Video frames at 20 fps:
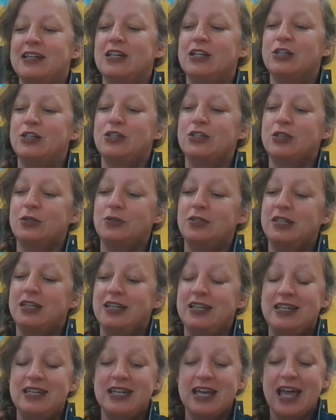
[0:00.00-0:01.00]
So
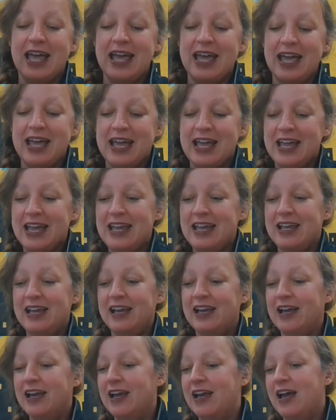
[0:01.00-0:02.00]
today,
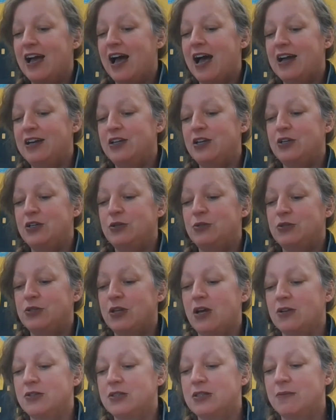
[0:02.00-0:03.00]
I know you
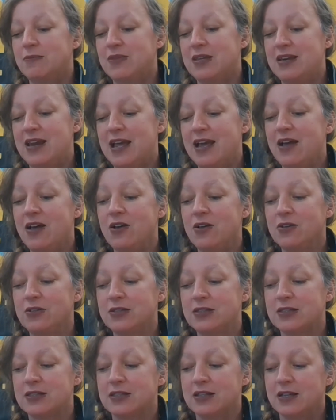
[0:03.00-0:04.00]
saw something
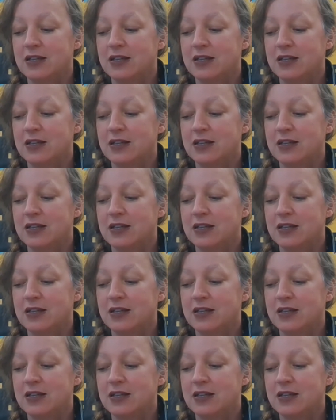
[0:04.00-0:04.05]
else,